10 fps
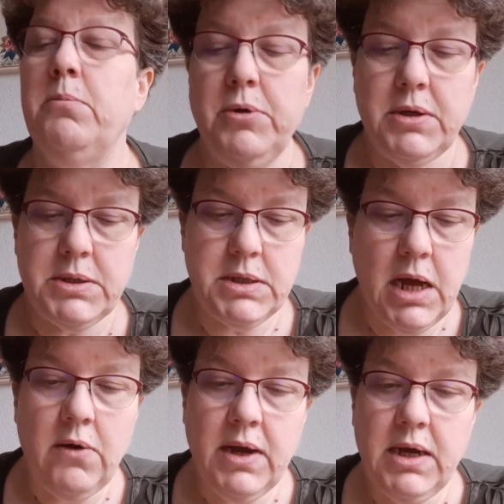but
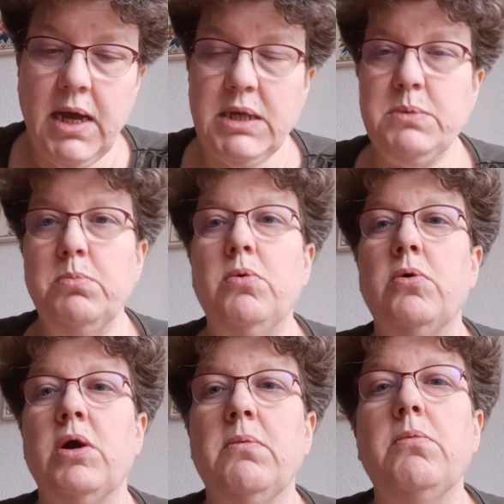now it has
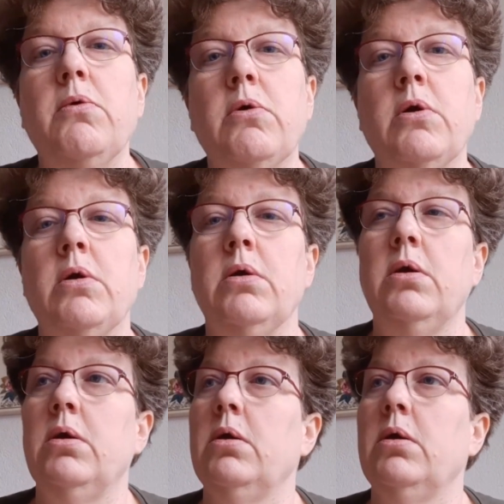more and more